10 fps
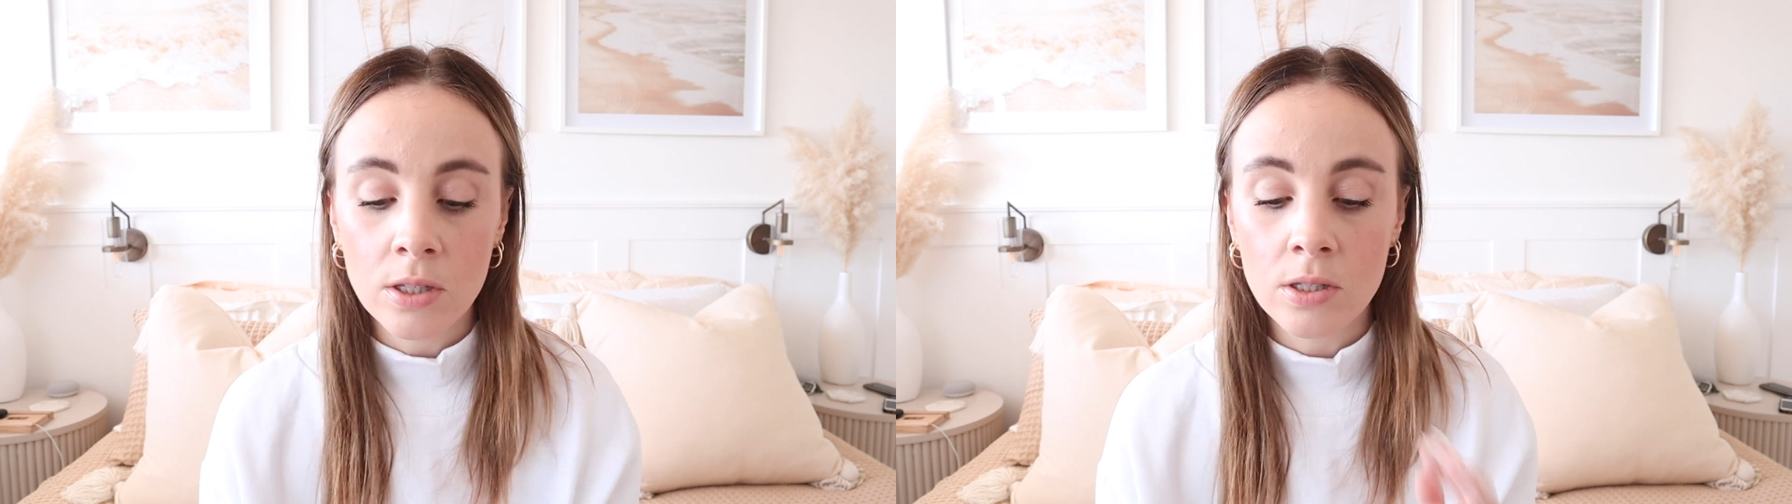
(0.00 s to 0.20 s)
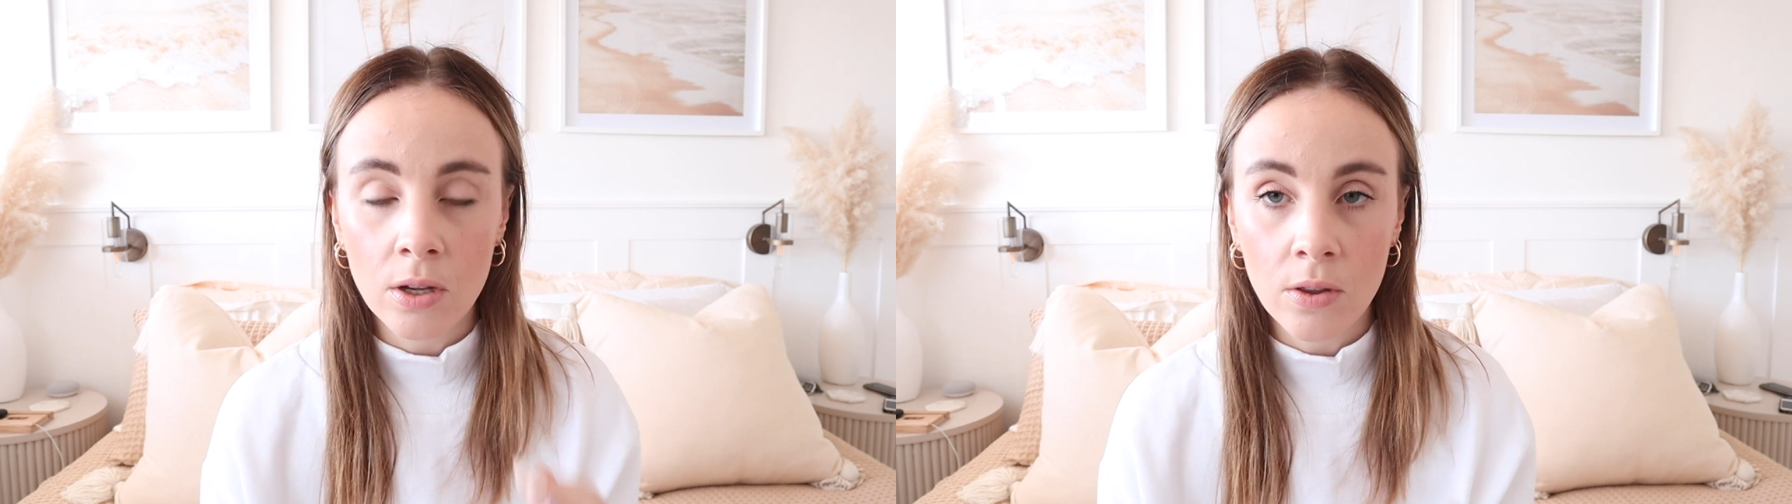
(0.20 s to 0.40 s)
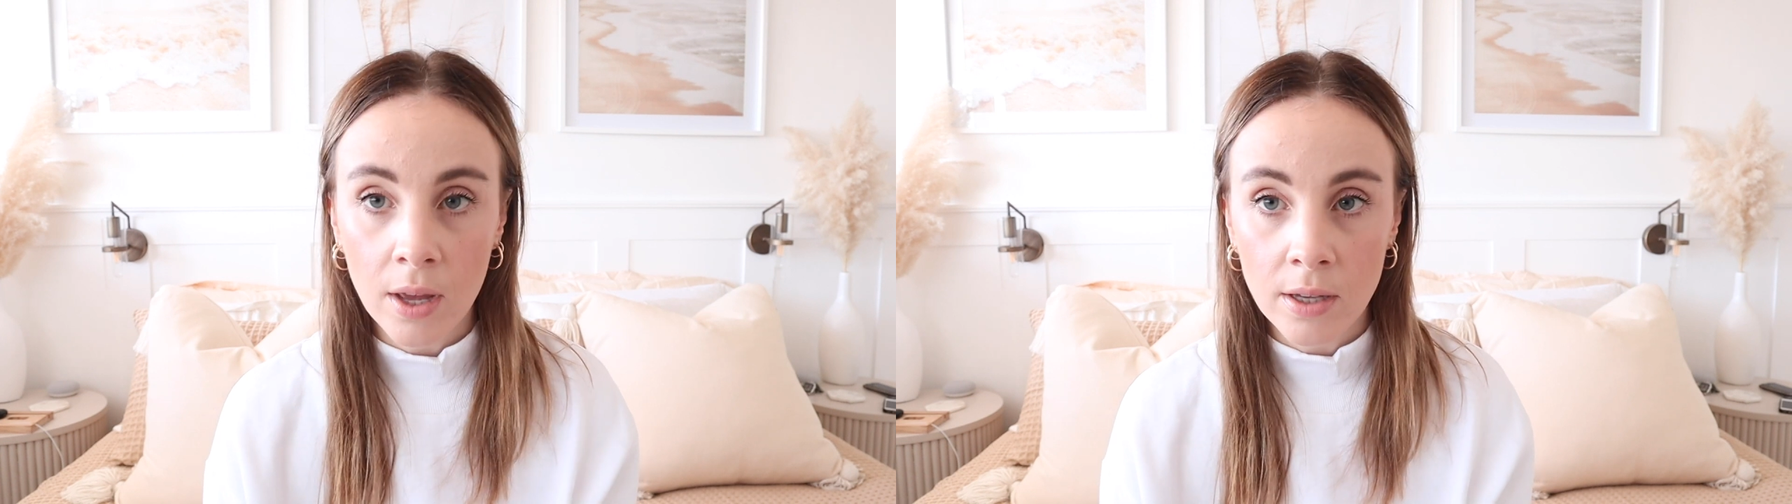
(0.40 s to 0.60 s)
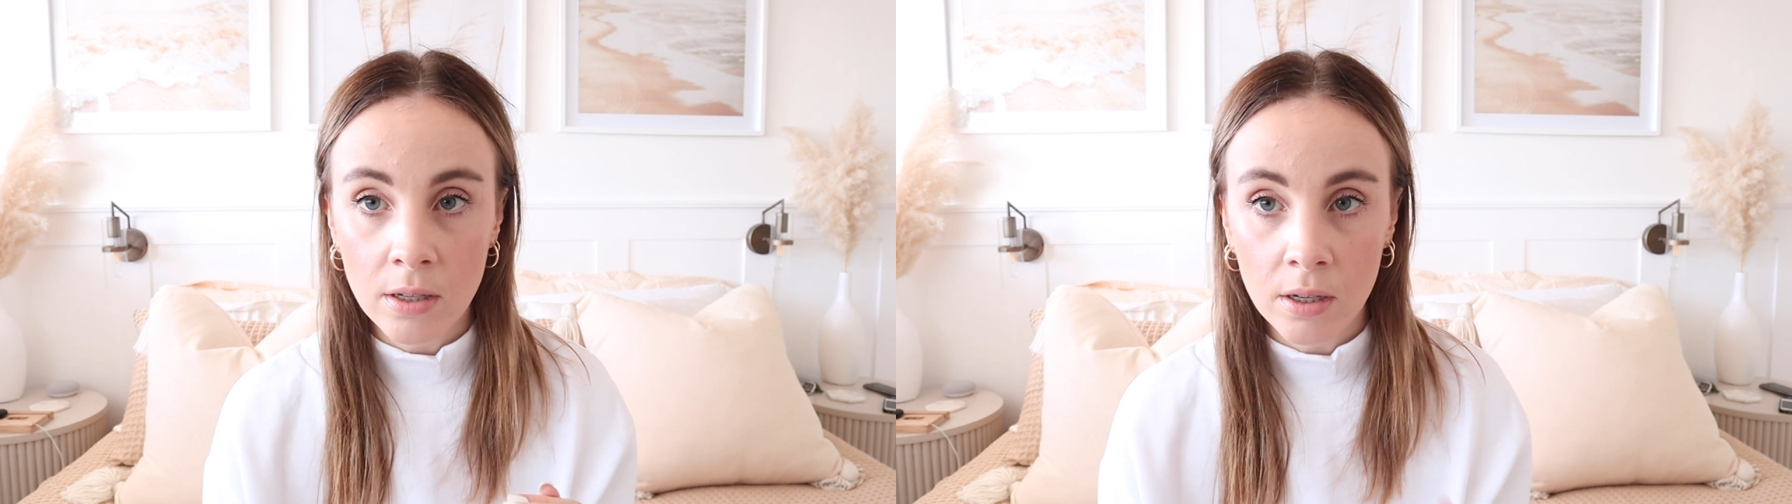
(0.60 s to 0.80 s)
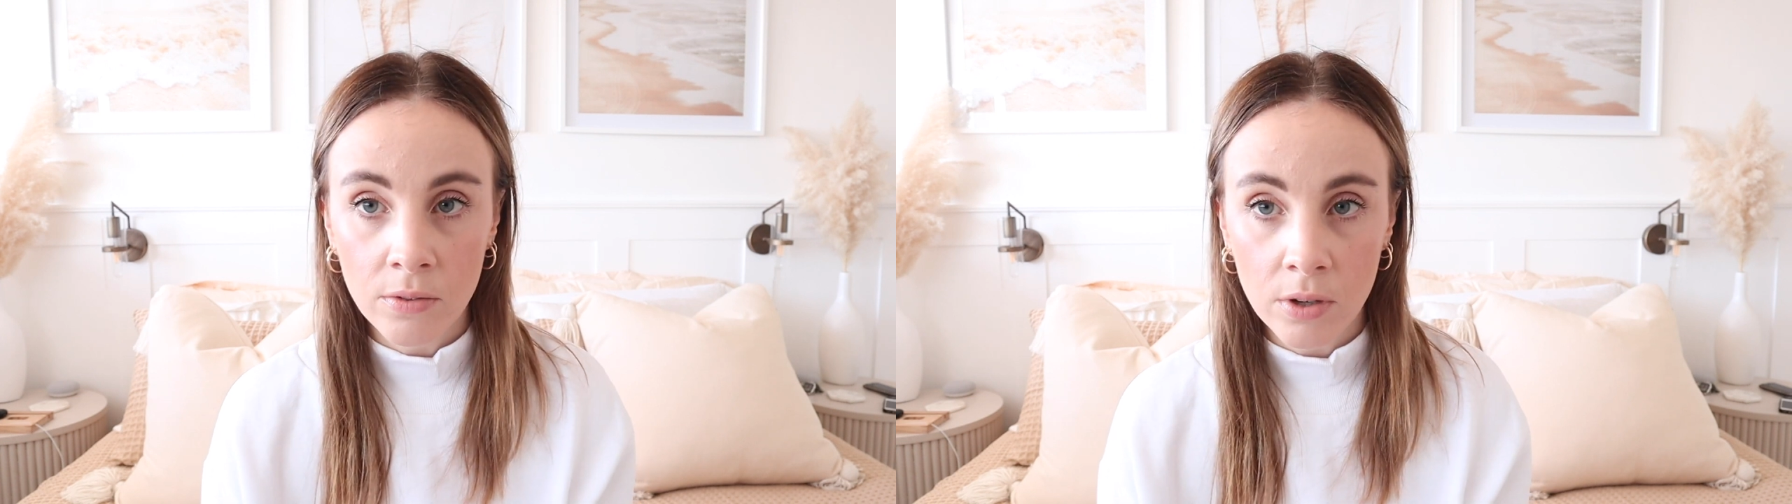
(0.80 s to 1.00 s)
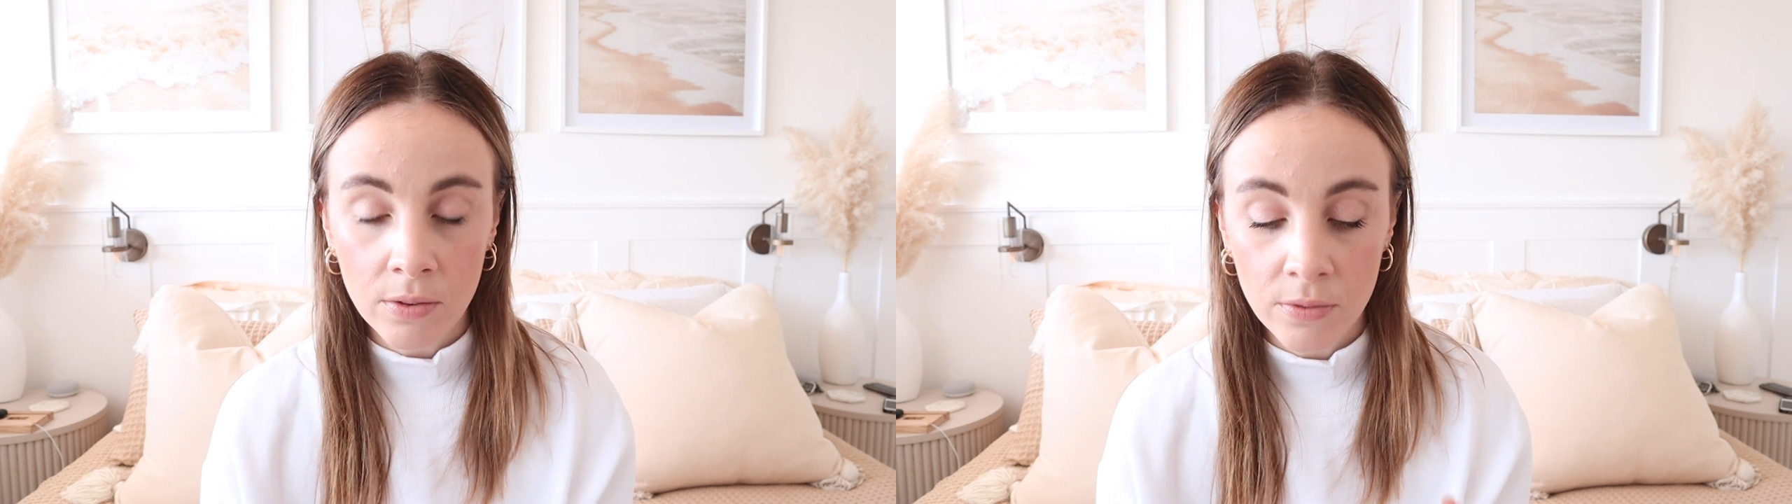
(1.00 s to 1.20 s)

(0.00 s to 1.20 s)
So their delivery